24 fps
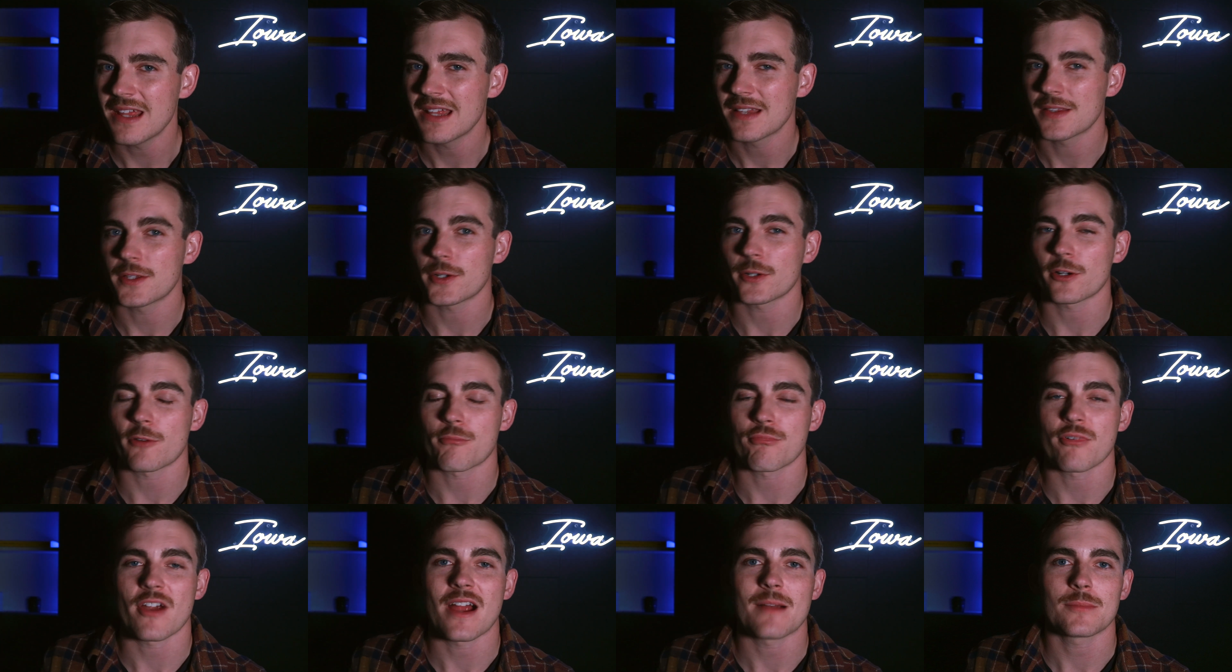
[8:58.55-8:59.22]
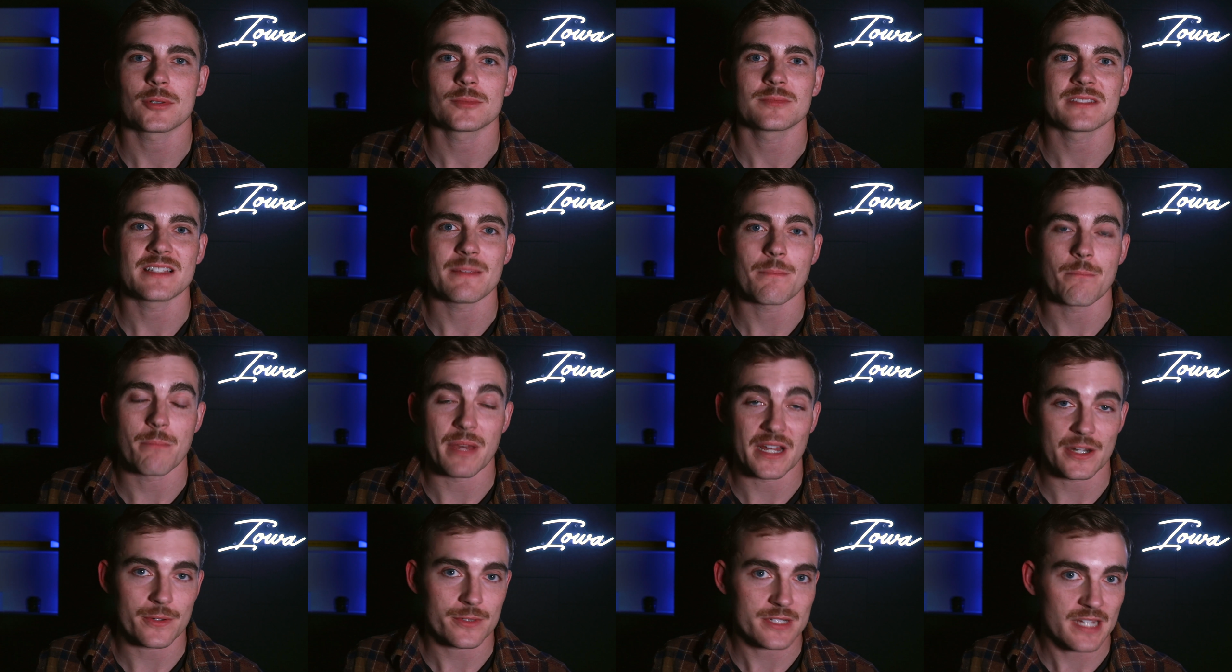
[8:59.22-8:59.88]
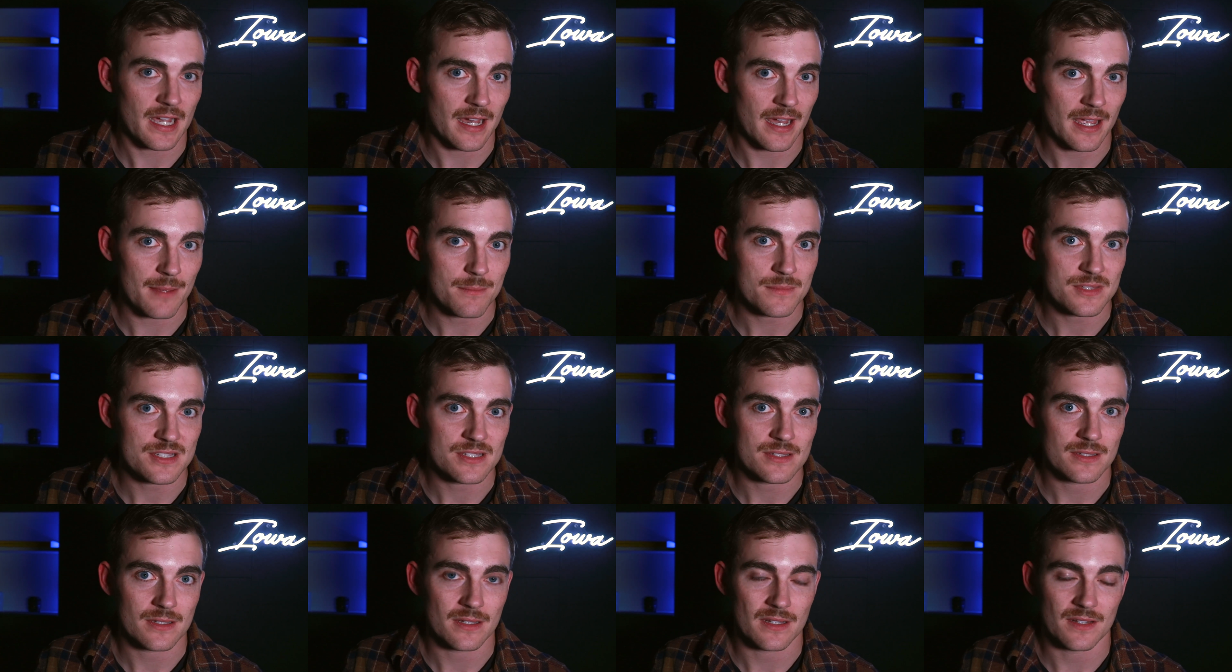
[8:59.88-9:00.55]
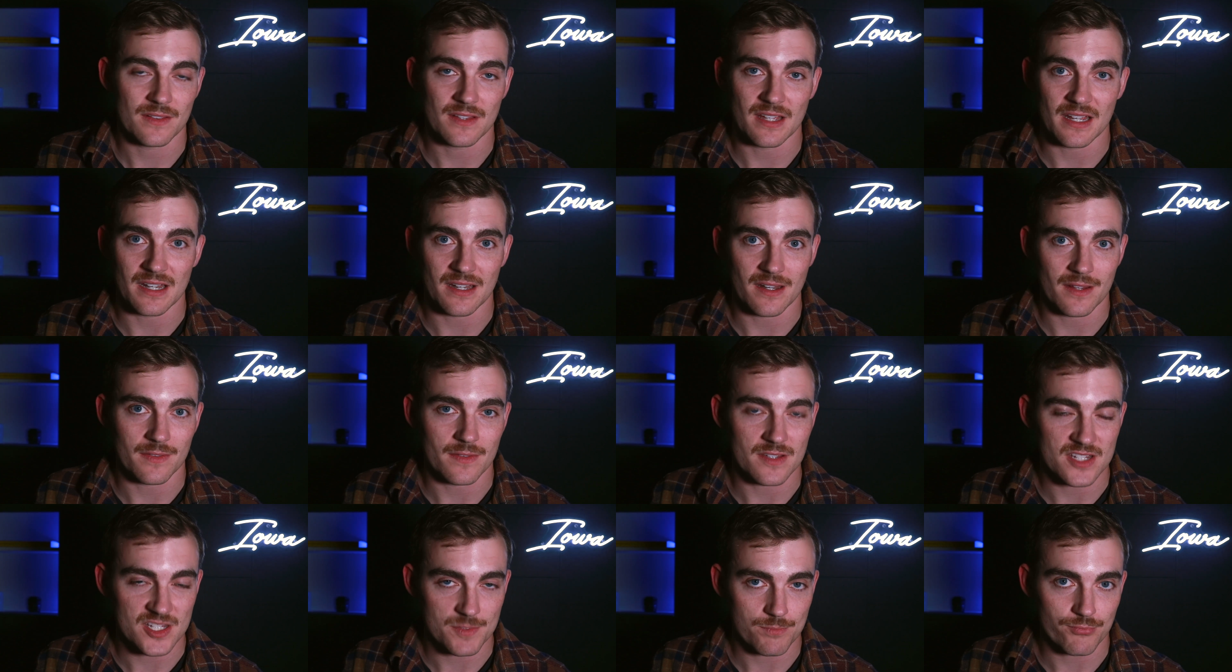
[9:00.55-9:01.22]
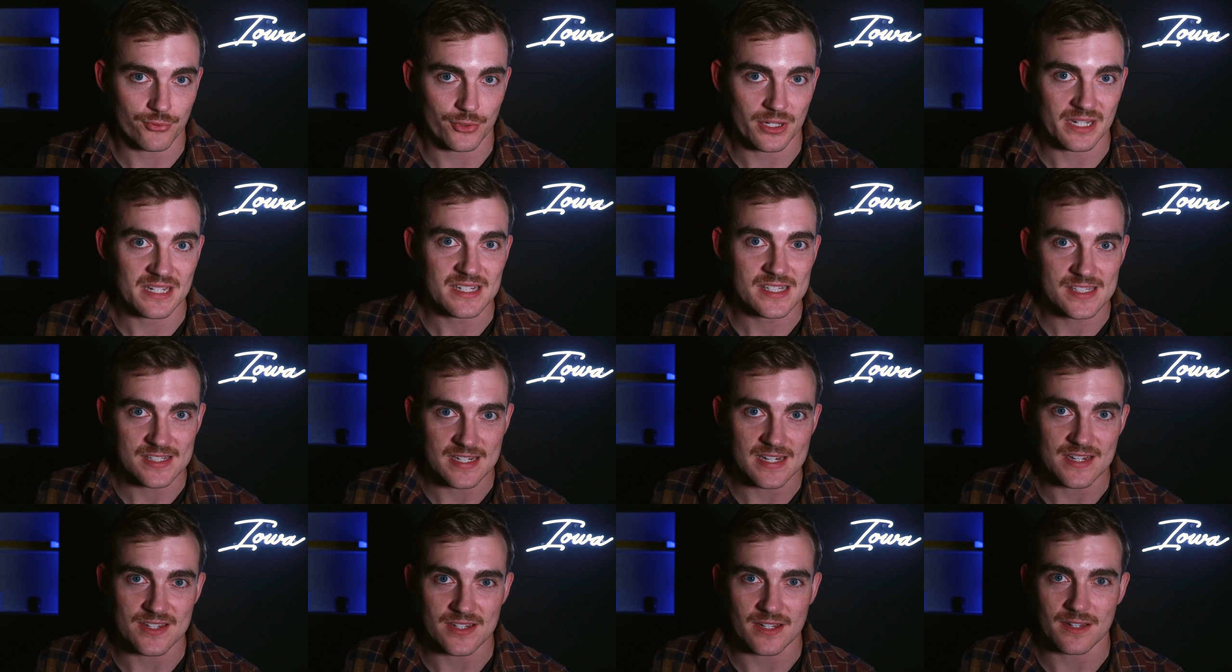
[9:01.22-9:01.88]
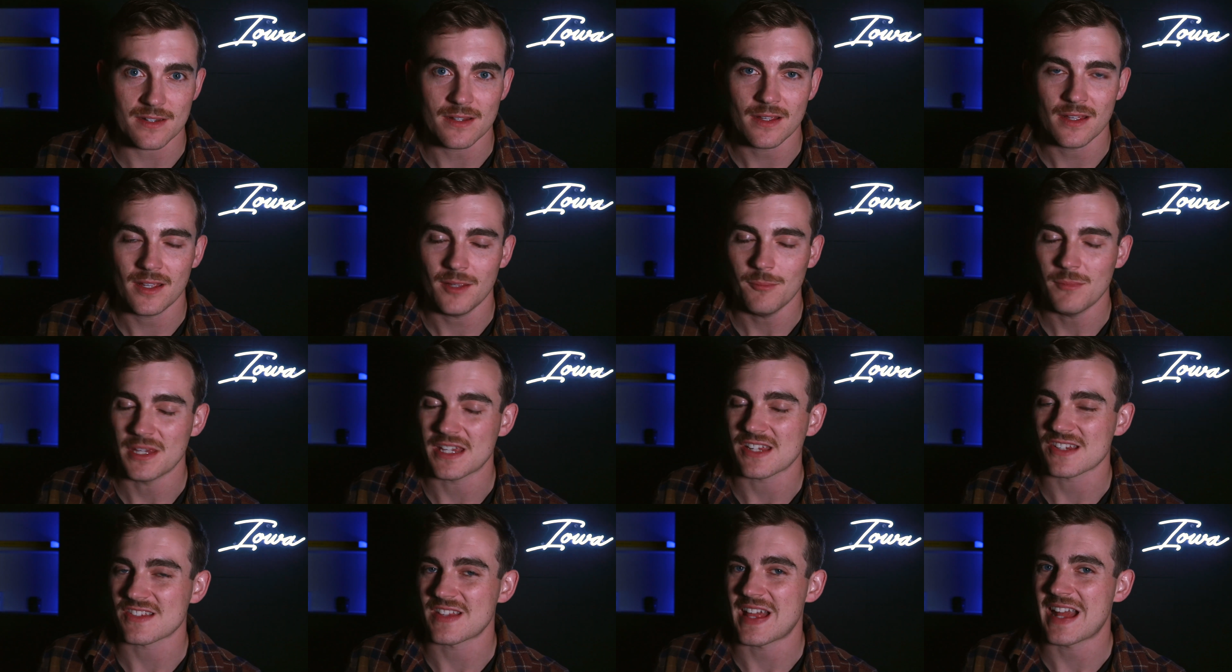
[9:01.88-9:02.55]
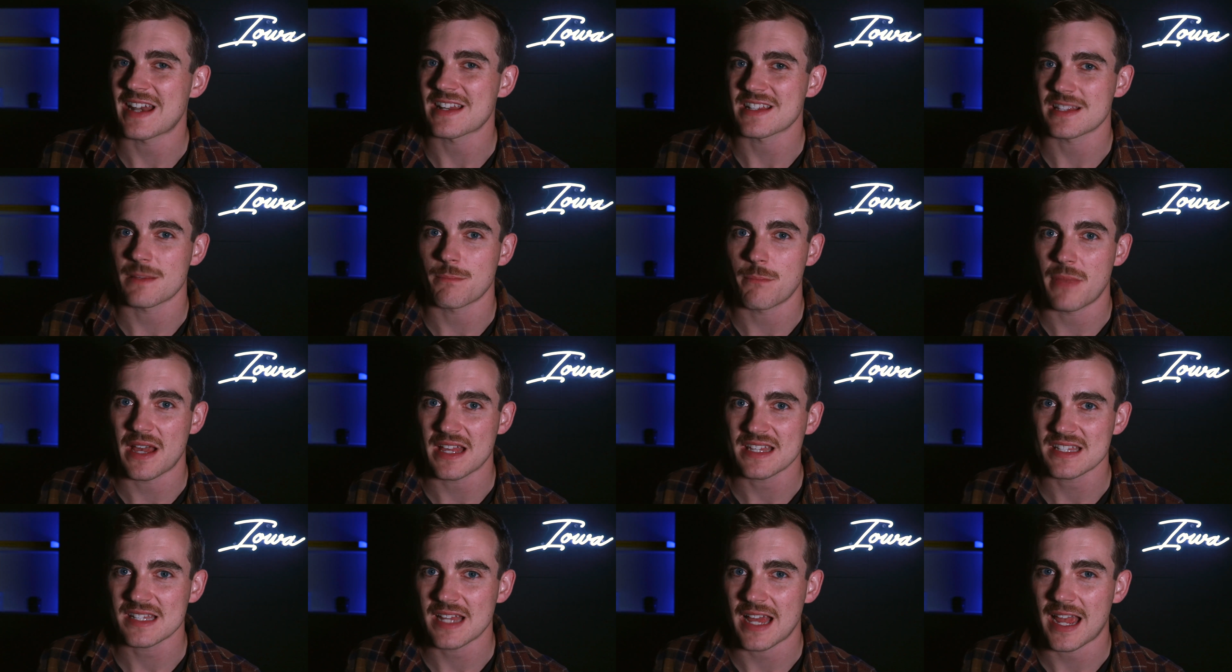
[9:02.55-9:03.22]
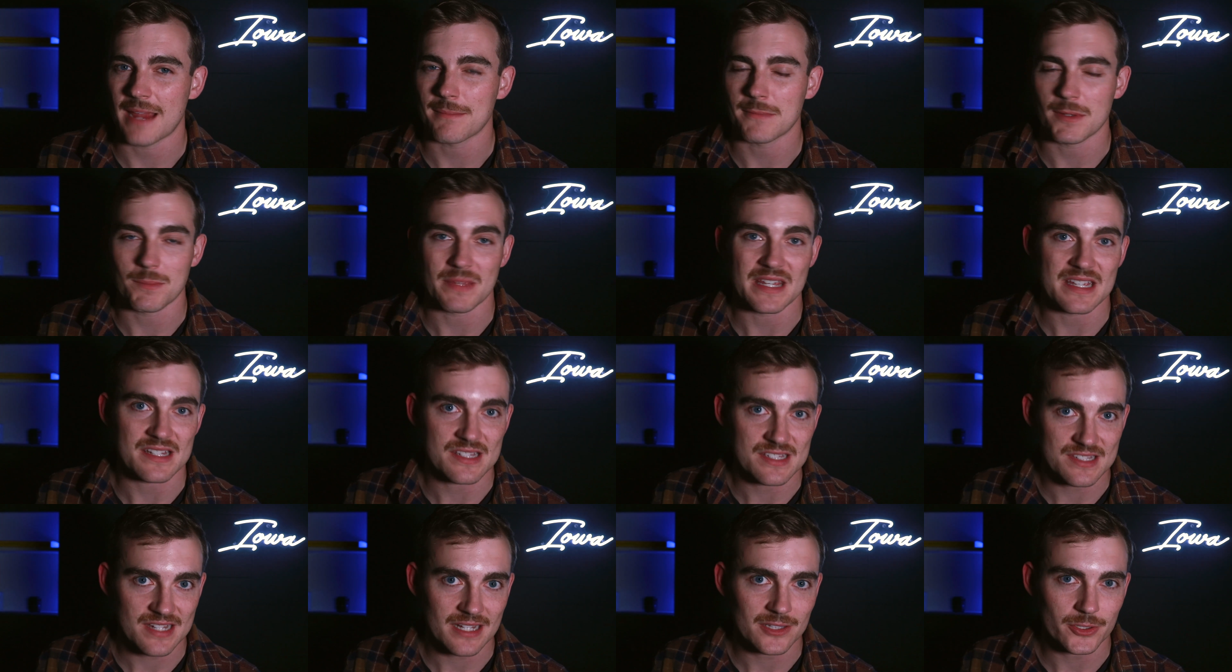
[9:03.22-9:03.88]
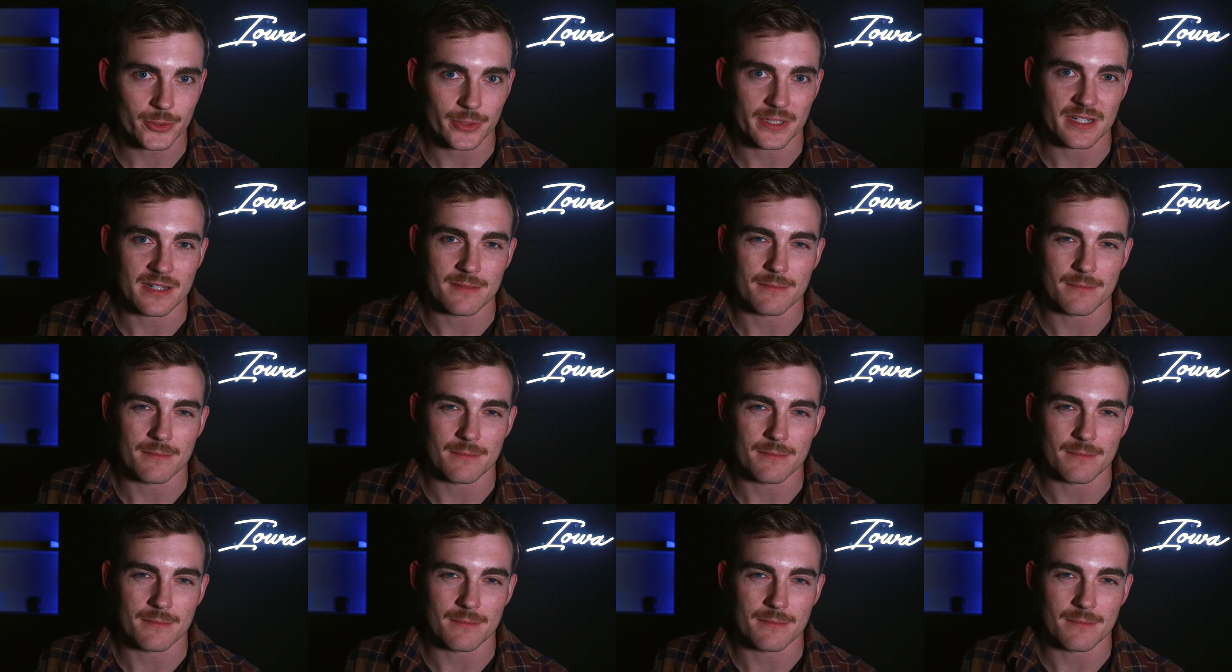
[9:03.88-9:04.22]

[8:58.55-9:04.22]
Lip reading: There are probably better times than the spring season, because that is the best time to be a seller in Des